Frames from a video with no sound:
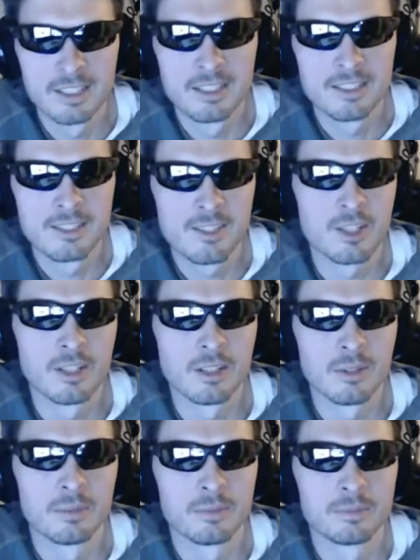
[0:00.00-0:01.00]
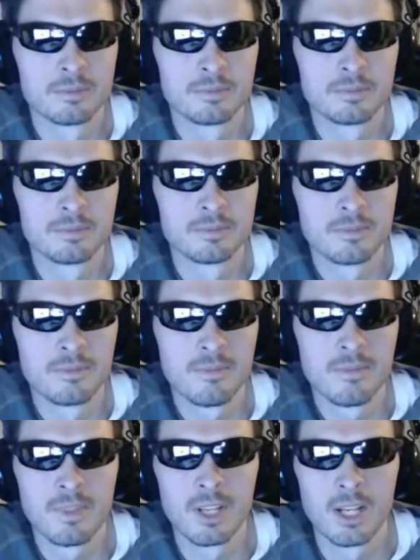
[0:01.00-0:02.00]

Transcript: So, yeah.